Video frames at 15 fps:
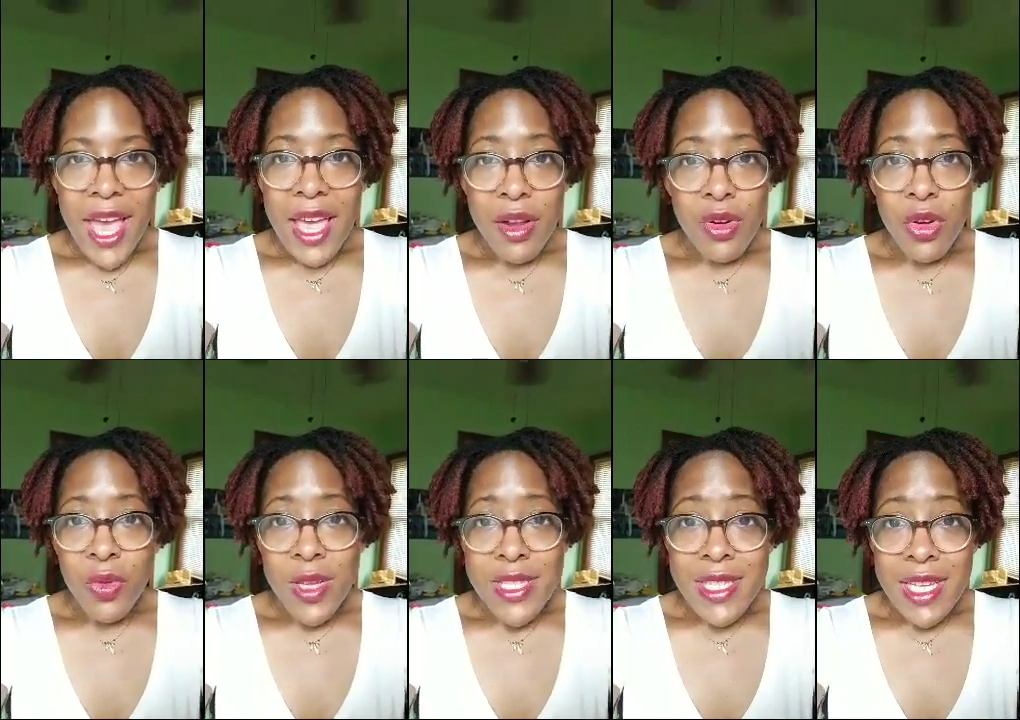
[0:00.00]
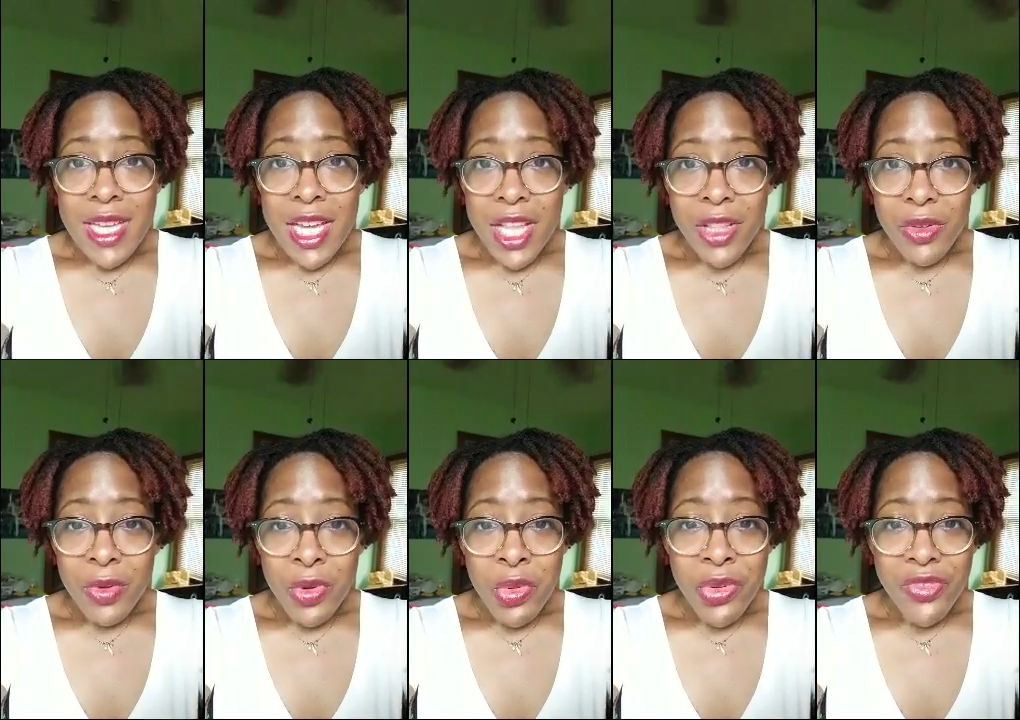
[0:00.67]
I don't know what's in color
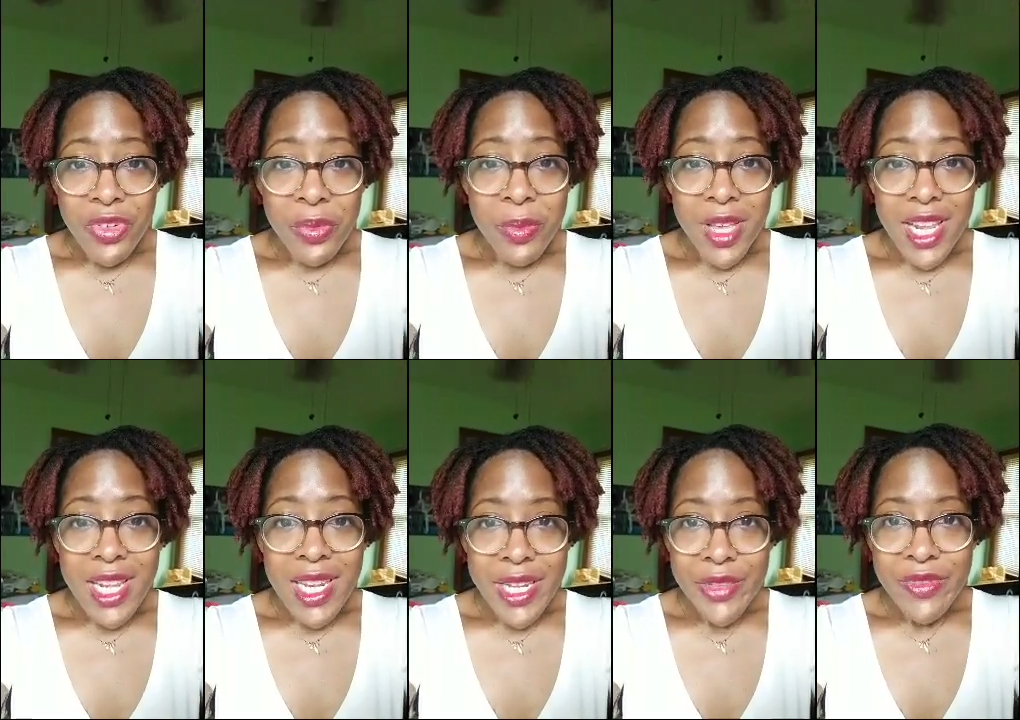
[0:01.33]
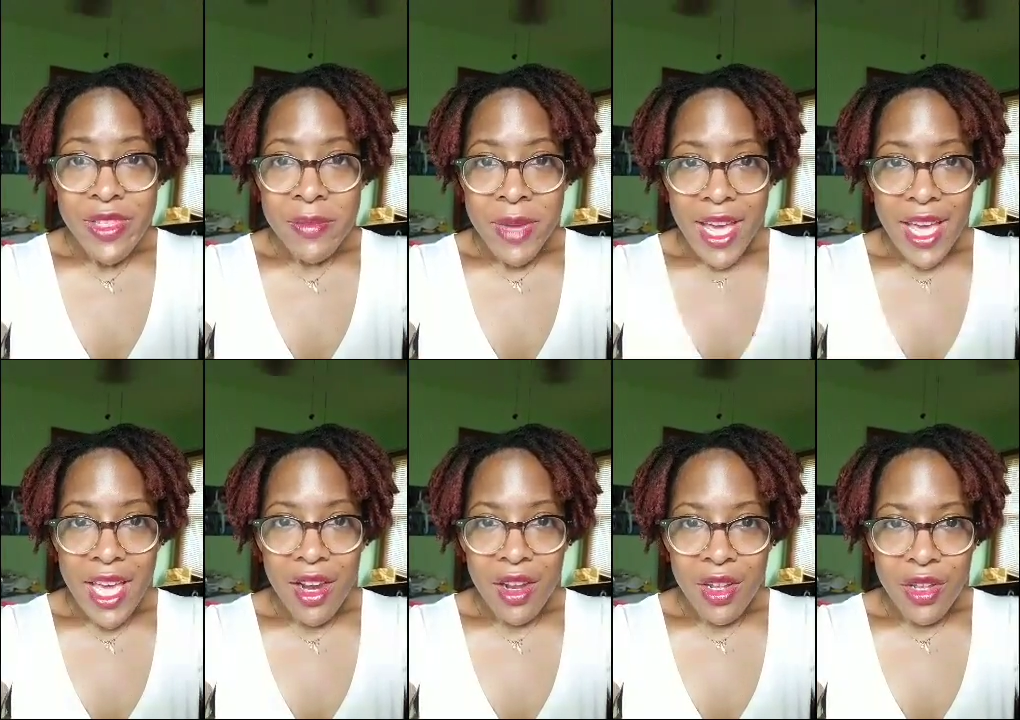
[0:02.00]
remover, but it lifted my
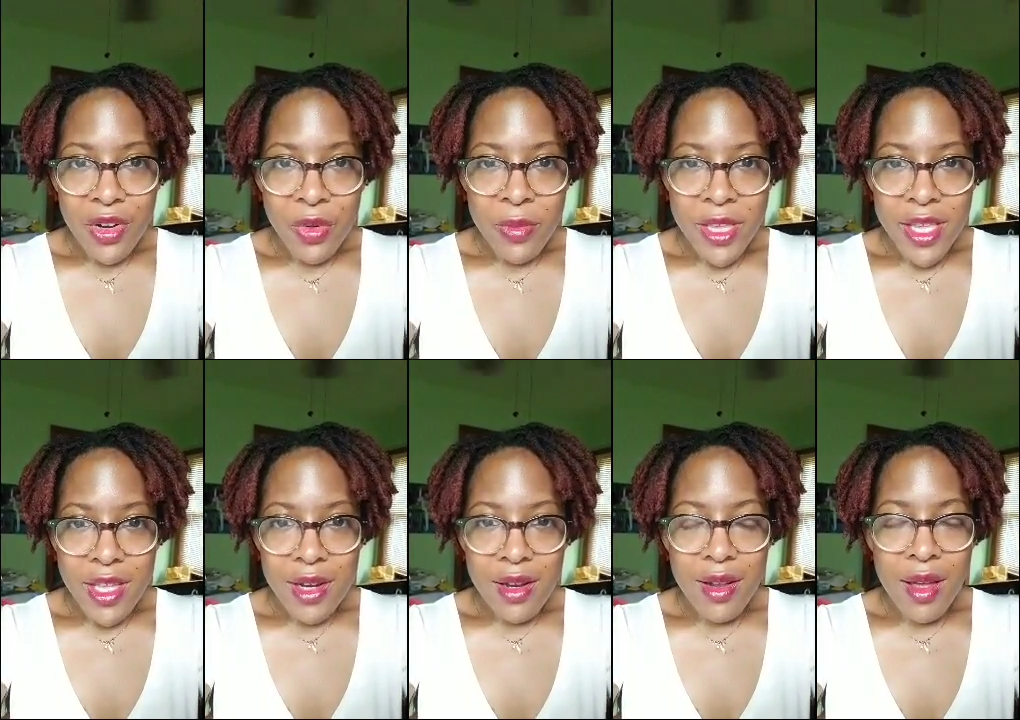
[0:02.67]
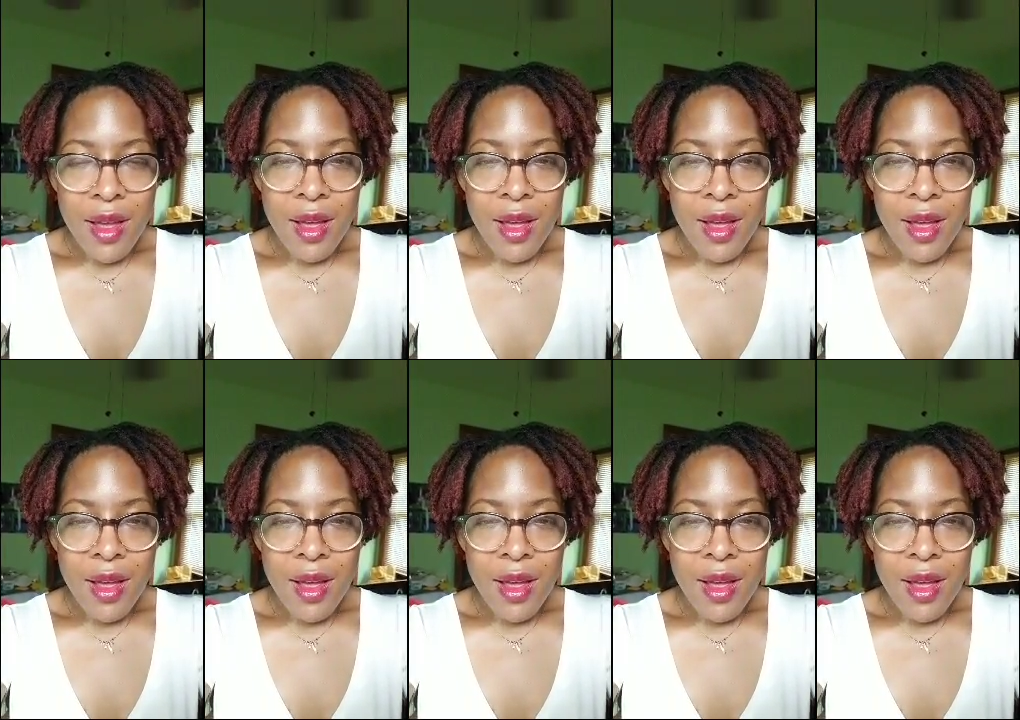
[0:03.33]
hair a little bit.